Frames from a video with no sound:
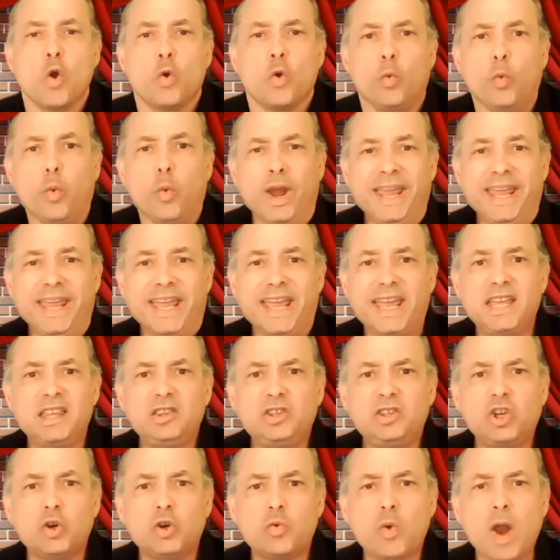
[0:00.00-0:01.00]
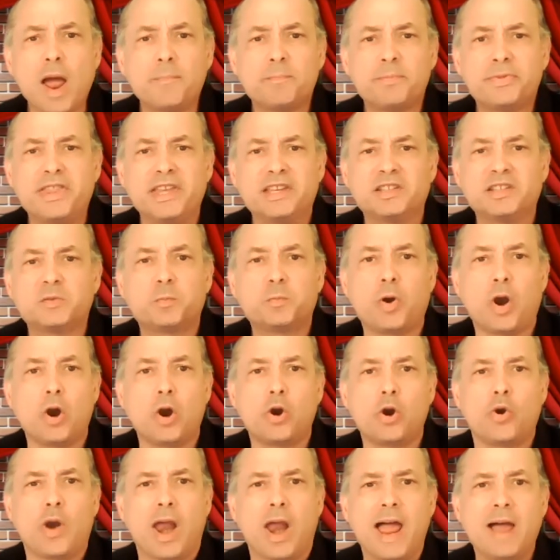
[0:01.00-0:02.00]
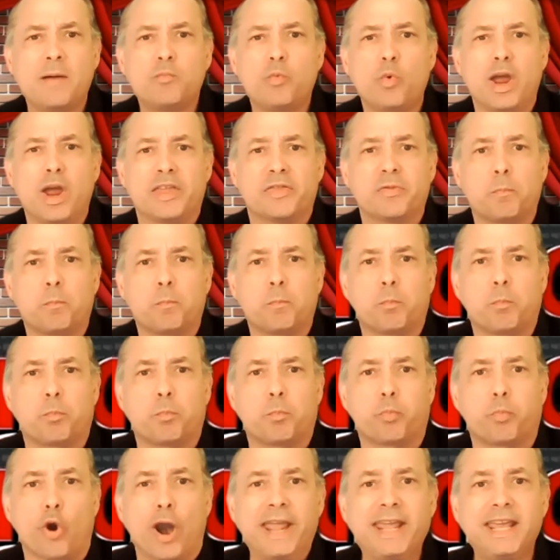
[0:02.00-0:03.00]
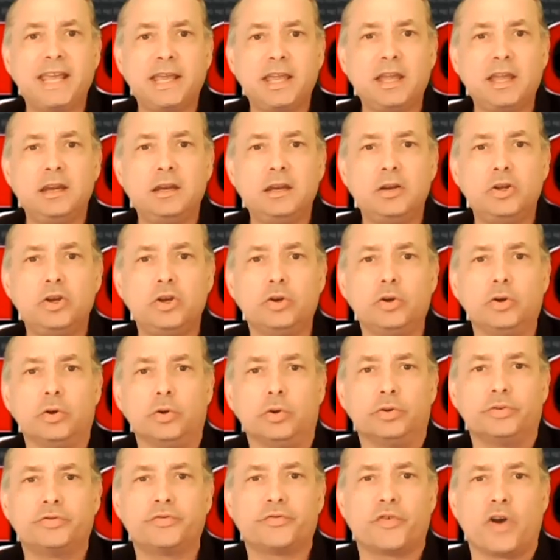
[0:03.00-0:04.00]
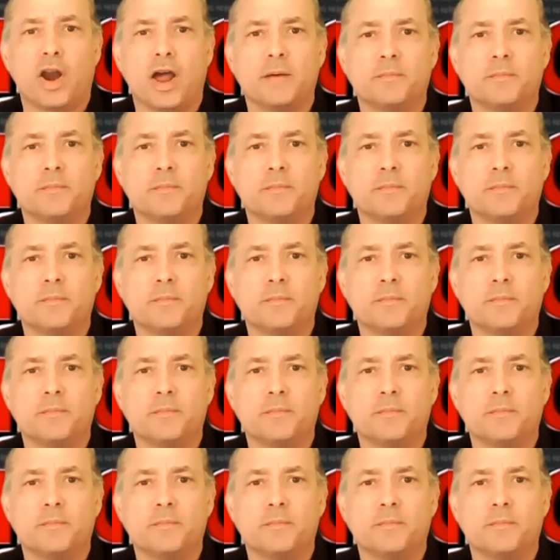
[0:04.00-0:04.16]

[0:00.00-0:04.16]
We interrupt this program with breaking news from